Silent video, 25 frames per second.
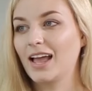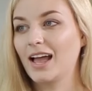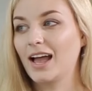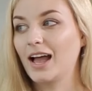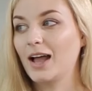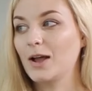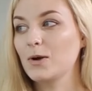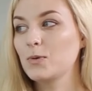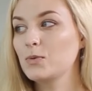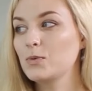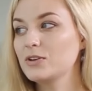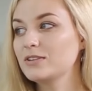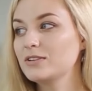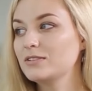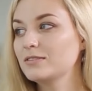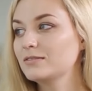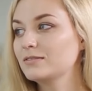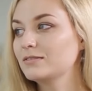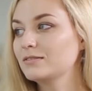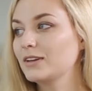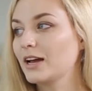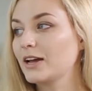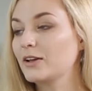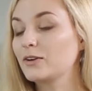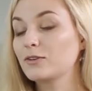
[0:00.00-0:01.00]
I
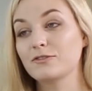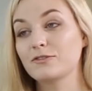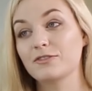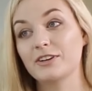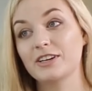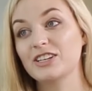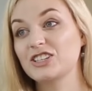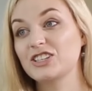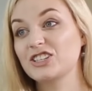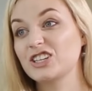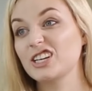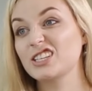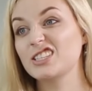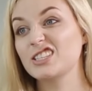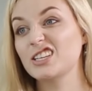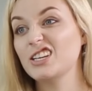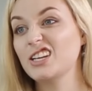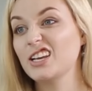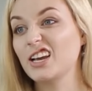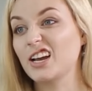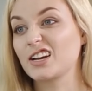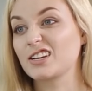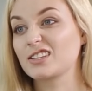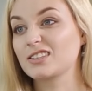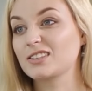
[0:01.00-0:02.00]
wouldn't. I don't fetishize
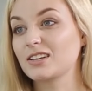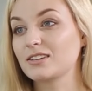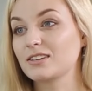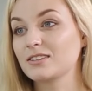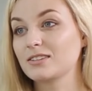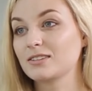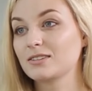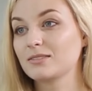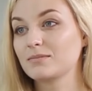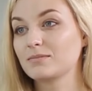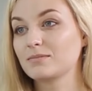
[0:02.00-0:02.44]
any accent.